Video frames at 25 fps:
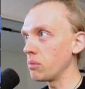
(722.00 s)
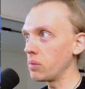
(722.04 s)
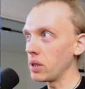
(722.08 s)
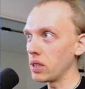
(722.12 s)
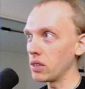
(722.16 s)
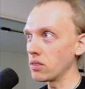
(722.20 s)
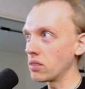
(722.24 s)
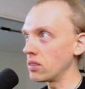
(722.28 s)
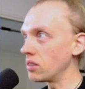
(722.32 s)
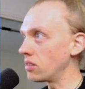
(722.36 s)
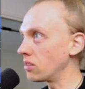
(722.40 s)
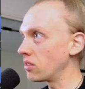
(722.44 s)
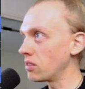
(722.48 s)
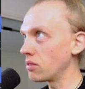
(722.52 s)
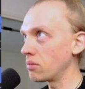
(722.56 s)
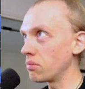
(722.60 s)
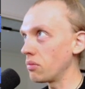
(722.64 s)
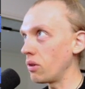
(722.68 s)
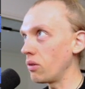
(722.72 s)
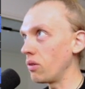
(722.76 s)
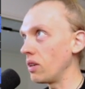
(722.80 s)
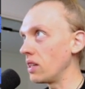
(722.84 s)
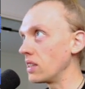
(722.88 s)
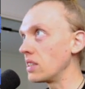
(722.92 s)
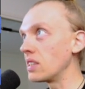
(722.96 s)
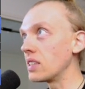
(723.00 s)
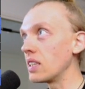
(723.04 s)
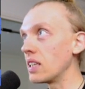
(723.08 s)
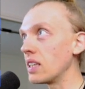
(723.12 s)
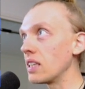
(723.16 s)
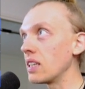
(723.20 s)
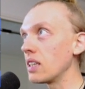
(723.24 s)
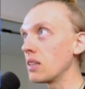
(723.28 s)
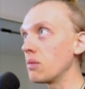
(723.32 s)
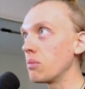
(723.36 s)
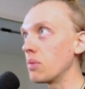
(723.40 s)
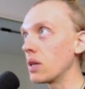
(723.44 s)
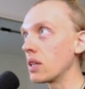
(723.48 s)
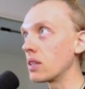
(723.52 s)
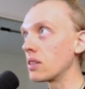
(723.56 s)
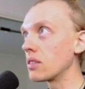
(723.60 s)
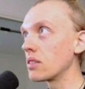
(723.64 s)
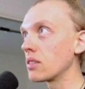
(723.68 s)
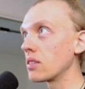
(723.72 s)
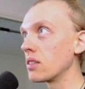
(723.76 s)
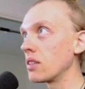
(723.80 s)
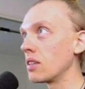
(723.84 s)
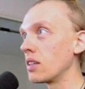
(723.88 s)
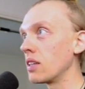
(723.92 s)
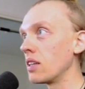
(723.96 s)
because it's only singing, but
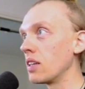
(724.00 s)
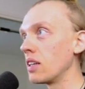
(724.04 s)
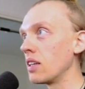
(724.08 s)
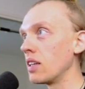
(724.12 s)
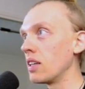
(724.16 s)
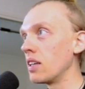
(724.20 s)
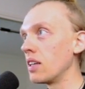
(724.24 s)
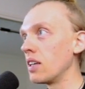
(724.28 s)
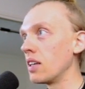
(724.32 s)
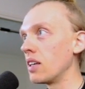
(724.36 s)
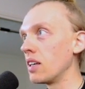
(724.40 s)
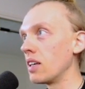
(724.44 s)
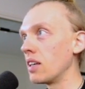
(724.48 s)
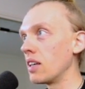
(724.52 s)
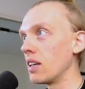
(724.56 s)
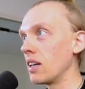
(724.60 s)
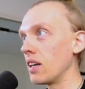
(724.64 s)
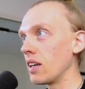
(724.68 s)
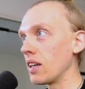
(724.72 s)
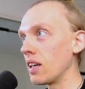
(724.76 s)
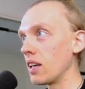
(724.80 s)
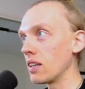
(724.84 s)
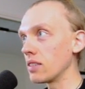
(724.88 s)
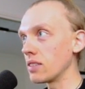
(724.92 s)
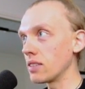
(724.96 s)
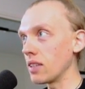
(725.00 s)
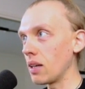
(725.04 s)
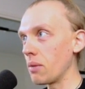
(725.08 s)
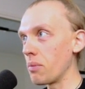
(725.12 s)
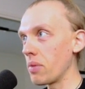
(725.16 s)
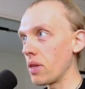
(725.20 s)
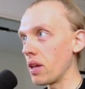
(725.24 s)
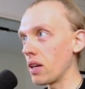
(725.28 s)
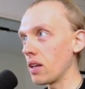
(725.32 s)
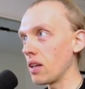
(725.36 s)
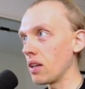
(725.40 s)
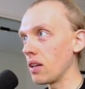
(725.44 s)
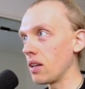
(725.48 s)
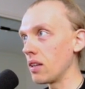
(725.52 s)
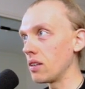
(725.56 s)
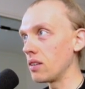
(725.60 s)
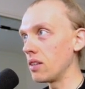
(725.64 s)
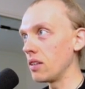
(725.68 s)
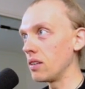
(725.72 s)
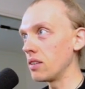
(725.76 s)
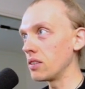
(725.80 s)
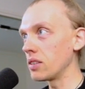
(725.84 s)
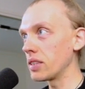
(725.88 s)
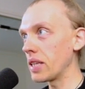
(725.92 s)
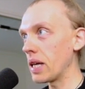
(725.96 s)
I guess I'm thinking it
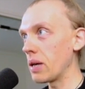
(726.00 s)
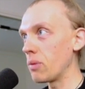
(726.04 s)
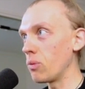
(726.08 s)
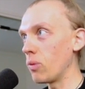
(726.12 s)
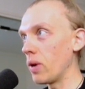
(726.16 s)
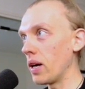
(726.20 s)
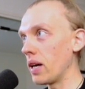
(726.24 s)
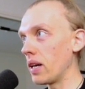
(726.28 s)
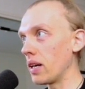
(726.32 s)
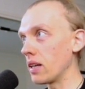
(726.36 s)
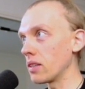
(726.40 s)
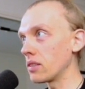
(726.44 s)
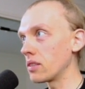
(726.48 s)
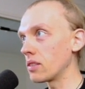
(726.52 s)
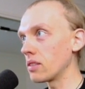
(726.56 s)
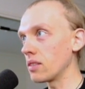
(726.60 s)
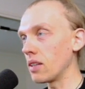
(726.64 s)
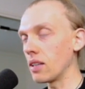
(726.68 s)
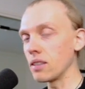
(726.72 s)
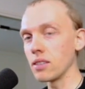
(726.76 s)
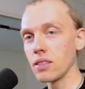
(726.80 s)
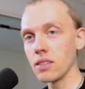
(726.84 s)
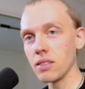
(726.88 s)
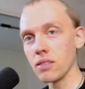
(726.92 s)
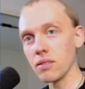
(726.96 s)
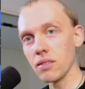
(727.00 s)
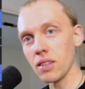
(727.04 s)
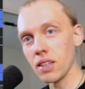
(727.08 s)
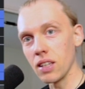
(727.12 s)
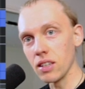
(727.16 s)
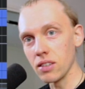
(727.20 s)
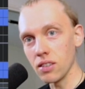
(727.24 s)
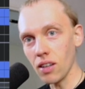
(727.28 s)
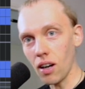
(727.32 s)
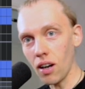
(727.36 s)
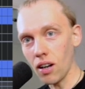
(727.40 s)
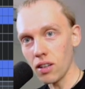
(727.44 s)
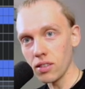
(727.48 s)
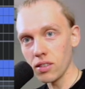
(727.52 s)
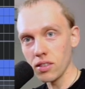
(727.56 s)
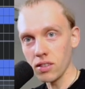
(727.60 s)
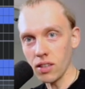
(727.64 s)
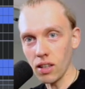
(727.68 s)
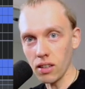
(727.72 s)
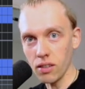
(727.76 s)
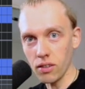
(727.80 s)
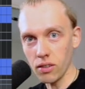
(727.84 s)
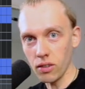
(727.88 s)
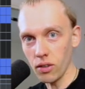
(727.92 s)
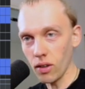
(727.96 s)
in the same way as guitars,
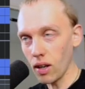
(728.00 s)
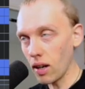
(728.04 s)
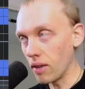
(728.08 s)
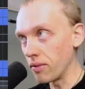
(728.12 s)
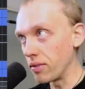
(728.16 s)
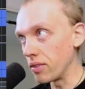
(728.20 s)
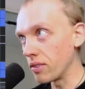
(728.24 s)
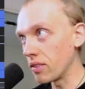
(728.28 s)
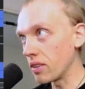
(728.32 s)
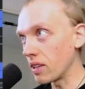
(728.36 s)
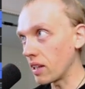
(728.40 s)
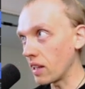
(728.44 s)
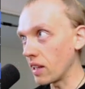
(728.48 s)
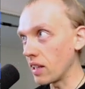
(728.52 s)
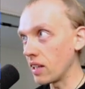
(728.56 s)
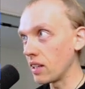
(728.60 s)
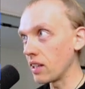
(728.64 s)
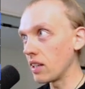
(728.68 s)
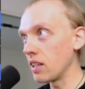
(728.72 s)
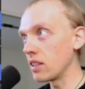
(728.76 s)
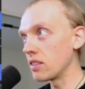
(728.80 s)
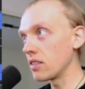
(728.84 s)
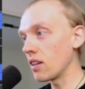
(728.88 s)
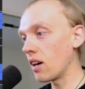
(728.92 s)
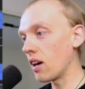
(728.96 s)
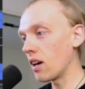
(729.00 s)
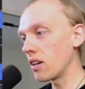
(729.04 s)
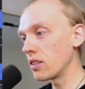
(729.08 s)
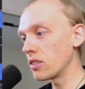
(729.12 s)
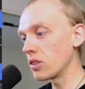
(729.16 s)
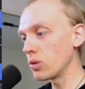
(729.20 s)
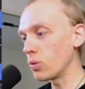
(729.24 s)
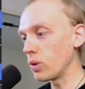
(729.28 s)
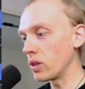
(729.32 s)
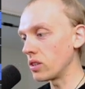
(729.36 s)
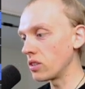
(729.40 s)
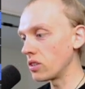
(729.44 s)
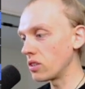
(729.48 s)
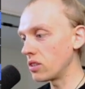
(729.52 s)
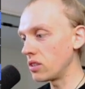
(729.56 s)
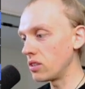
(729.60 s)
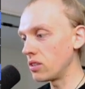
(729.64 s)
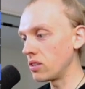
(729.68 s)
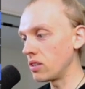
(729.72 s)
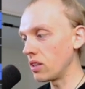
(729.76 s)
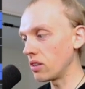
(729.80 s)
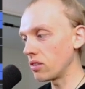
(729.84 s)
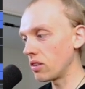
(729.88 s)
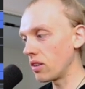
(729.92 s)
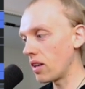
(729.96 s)
that you have clean guitars which
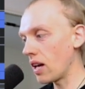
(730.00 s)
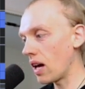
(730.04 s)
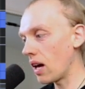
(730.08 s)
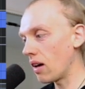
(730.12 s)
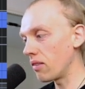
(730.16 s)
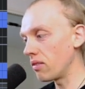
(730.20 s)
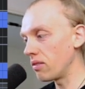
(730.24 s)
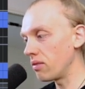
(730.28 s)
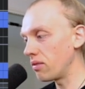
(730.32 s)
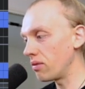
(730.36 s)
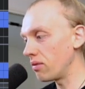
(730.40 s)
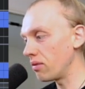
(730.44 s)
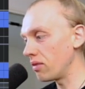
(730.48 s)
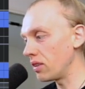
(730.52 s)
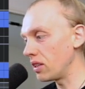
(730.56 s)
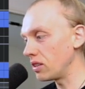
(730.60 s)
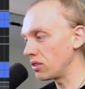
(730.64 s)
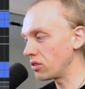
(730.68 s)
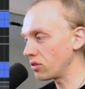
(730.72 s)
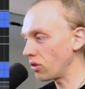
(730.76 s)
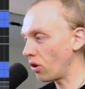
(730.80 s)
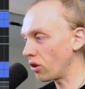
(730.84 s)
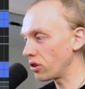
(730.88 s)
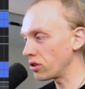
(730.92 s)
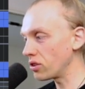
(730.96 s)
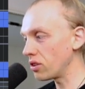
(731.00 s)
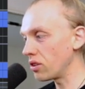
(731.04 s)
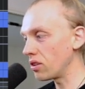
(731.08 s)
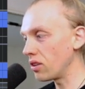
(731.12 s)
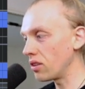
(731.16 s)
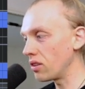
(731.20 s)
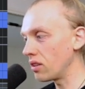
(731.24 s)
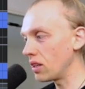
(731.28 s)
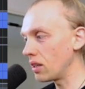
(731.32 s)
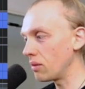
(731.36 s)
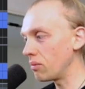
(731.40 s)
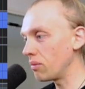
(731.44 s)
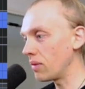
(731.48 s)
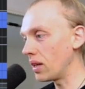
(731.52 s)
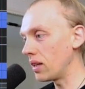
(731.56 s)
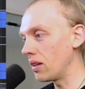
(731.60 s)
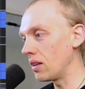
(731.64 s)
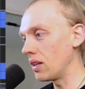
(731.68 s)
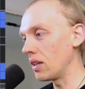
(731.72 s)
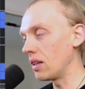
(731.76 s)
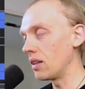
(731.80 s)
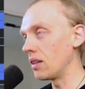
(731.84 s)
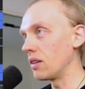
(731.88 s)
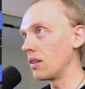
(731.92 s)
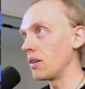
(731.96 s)
doesn't have distortion on them, and
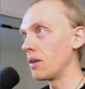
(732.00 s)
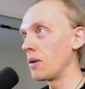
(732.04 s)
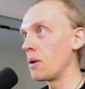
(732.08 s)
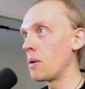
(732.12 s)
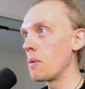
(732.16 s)
then